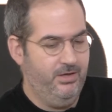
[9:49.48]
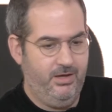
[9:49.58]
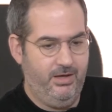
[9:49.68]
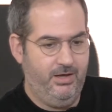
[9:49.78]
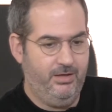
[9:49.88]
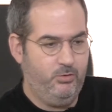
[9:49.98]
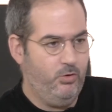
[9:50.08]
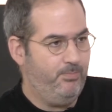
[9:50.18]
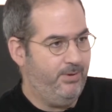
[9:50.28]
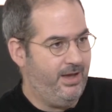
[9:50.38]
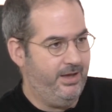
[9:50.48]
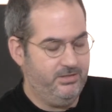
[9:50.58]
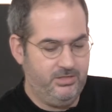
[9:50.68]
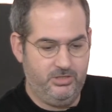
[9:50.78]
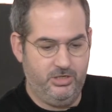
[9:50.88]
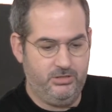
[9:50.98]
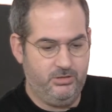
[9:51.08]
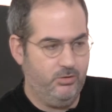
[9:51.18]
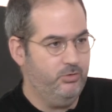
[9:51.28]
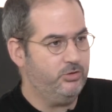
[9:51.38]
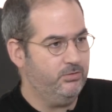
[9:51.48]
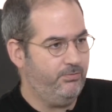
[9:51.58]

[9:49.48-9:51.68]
to apply and suggest solutions